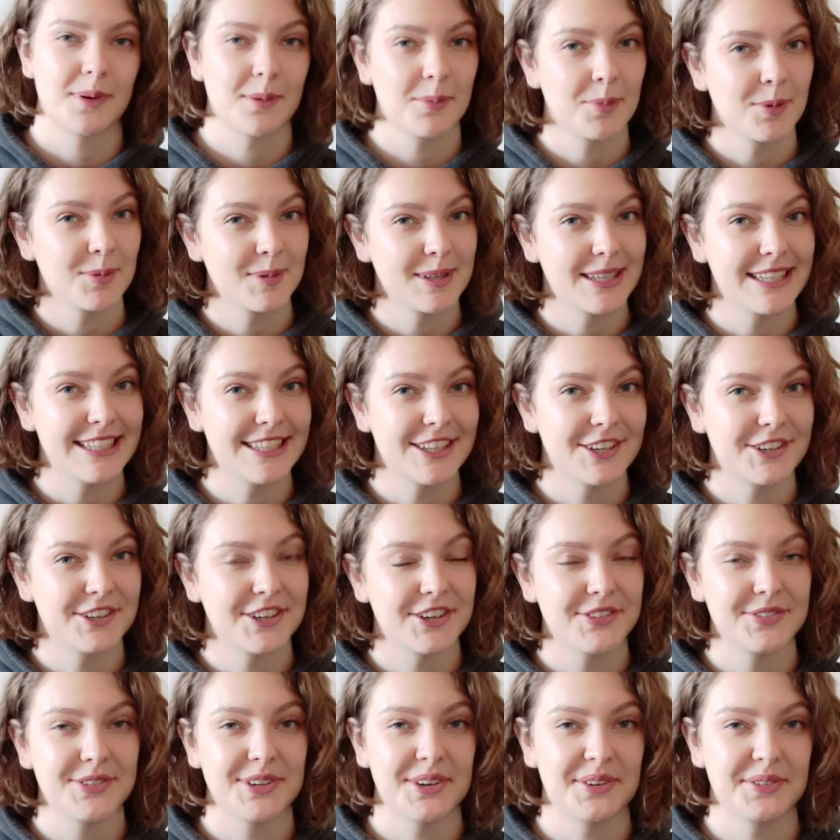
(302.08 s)
probably
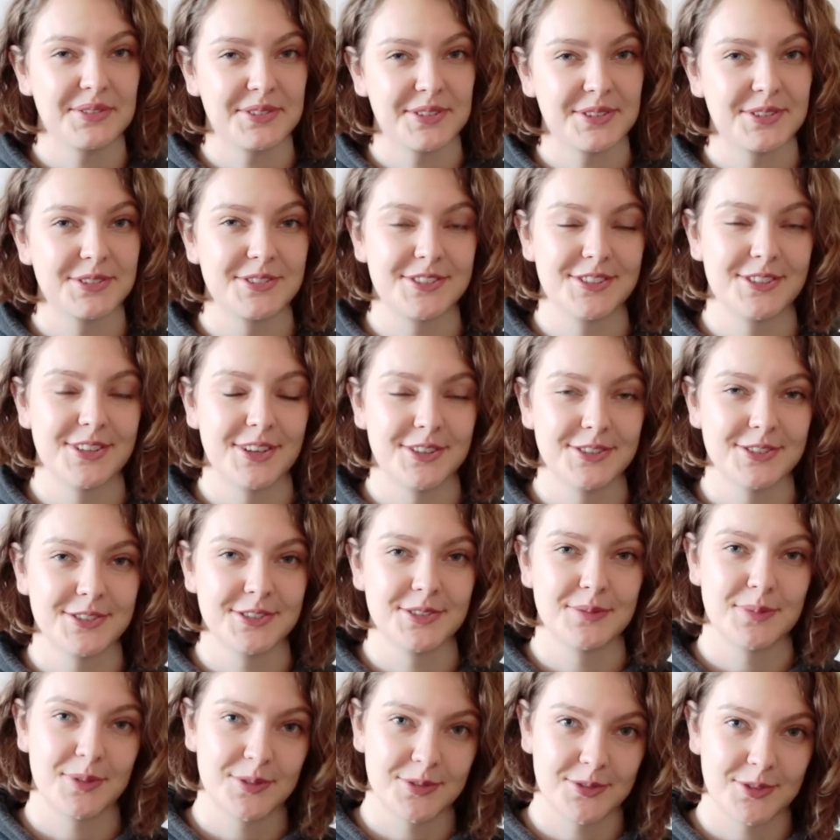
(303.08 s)
know if you have used
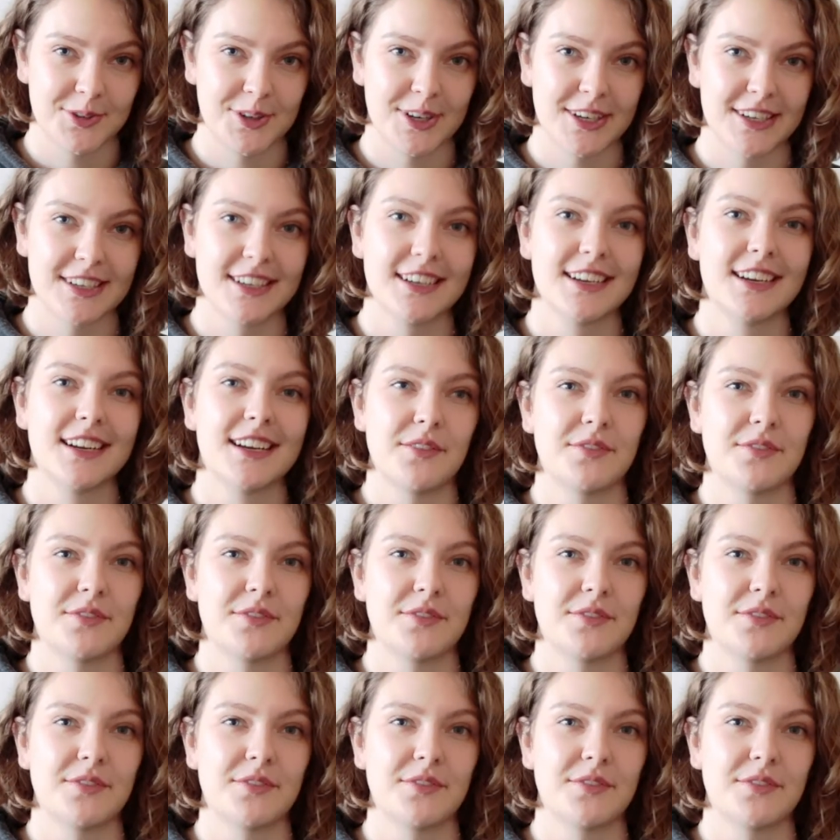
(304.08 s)
Notion before,